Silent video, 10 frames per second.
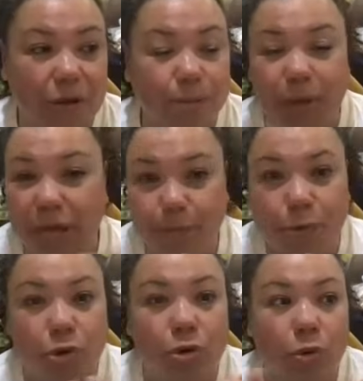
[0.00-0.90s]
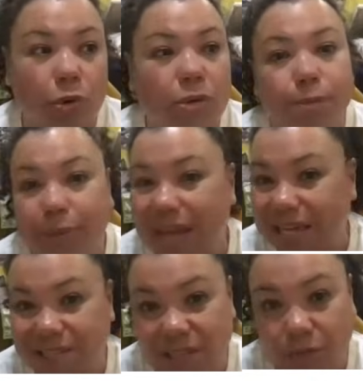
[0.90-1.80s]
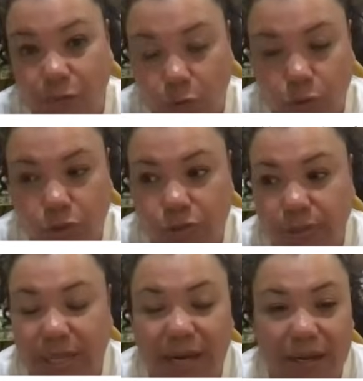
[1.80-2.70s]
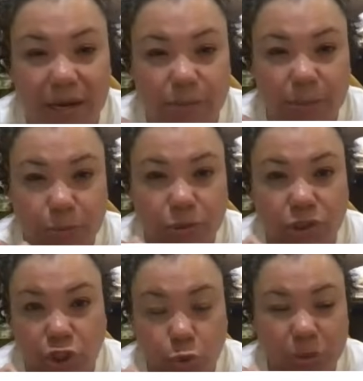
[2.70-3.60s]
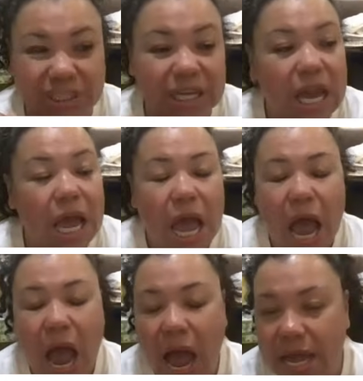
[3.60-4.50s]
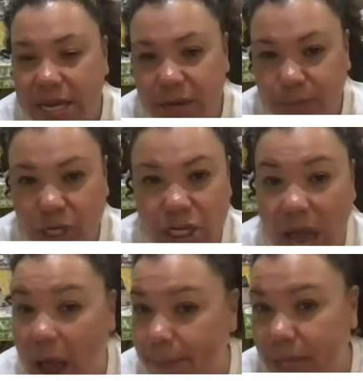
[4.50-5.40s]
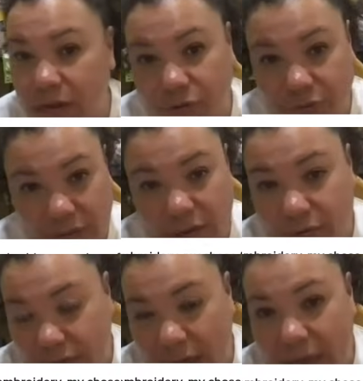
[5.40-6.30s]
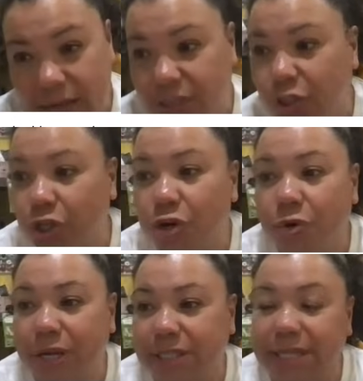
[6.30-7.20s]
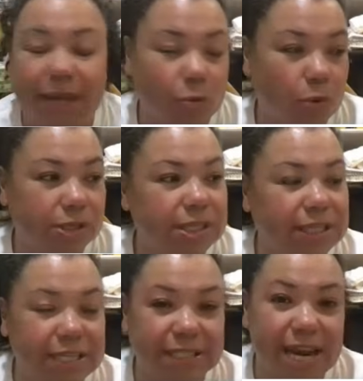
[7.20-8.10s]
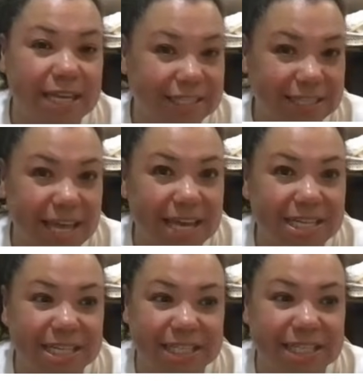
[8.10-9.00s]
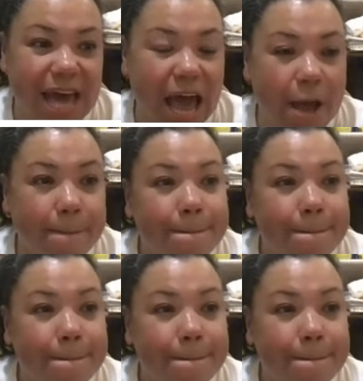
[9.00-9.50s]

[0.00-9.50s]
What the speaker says: paper or plastic folders that a lot of people are doing. I'm not a fan of that. It's like one of the things that I say is that,